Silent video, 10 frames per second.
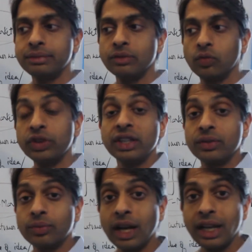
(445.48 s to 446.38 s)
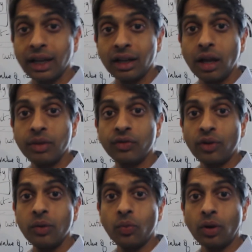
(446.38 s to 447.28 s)
within the right economic
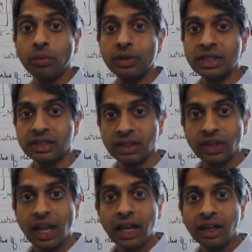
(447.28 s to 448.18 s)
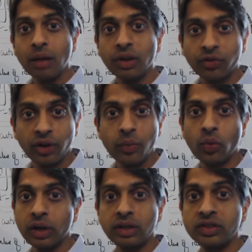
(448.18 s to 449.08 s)
framework. Because if the economic
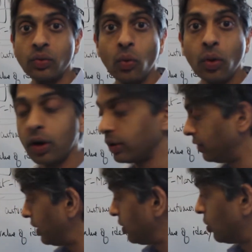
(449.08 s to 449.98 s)
framework doesn't work, then